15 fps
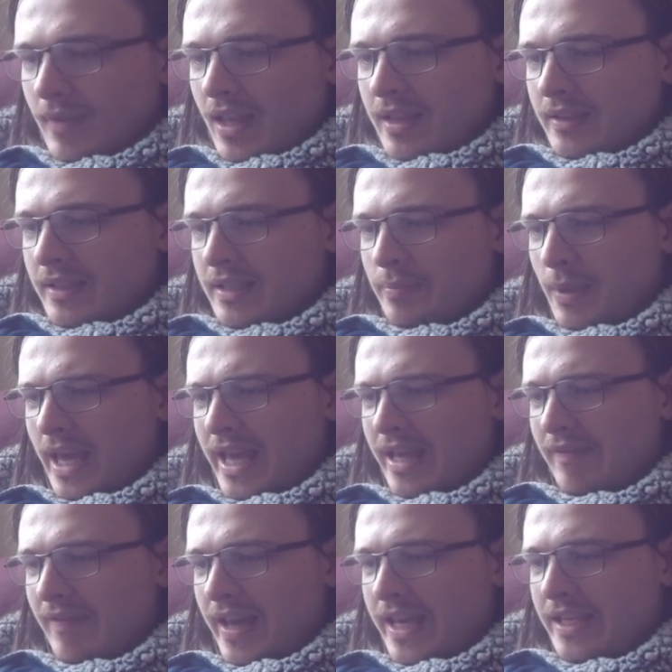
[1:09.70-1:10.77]
Display
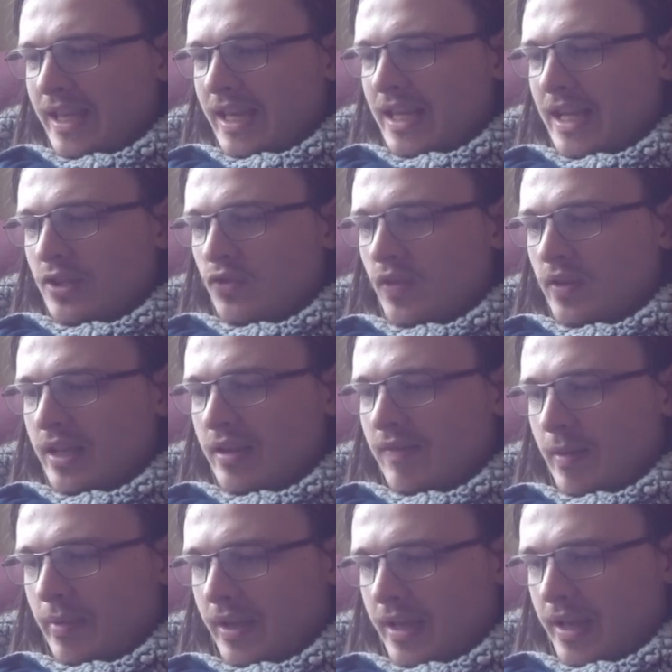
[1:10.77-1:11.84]
grade electronic
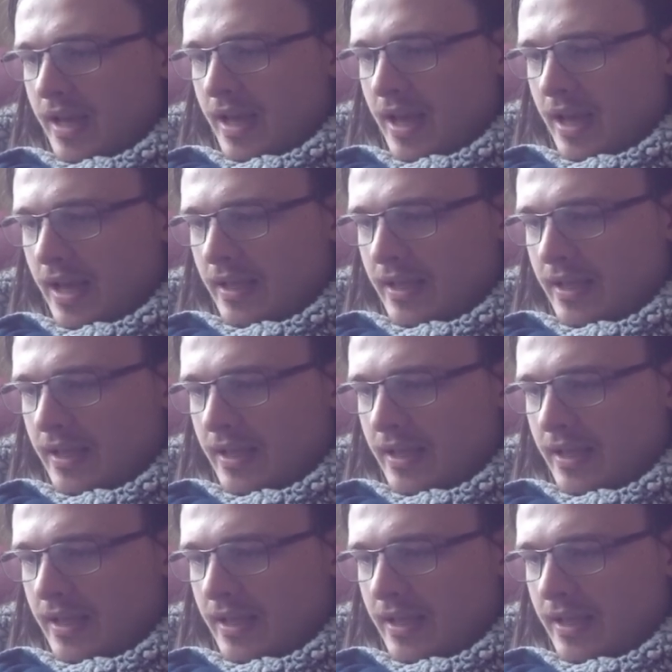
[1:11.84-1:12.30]
replica, highly